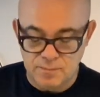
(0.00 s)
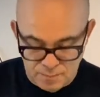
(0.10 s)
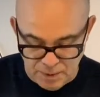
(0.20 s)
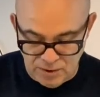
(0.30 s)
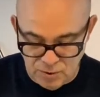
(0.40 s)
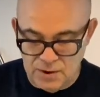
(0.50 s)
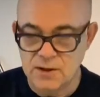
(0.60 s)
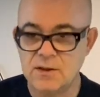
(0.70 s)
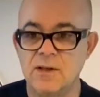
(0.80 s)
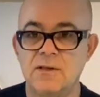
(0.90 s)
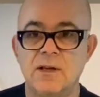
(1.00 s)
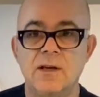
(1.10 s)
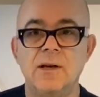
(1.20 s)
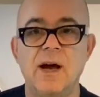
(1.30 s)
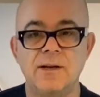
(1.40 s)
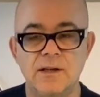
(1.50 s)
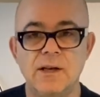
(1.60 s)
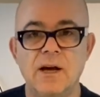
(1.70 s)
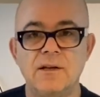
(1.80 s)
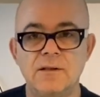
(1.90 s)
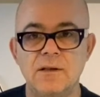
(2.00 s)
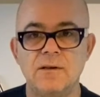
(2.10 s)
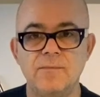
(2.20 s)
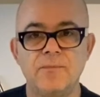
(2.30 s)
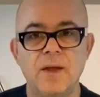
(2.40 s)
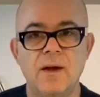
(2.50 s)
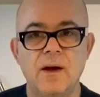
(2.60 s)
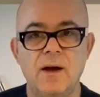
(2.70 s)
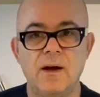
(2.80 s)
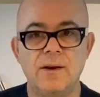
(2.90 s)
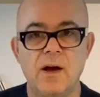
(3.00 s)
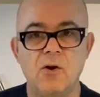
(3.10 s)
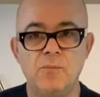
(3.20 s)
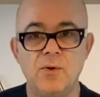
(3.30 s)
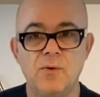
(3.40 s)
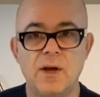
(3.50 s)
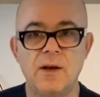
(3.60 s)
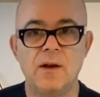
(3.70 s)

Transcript: been doing this since 1990. And I hope you can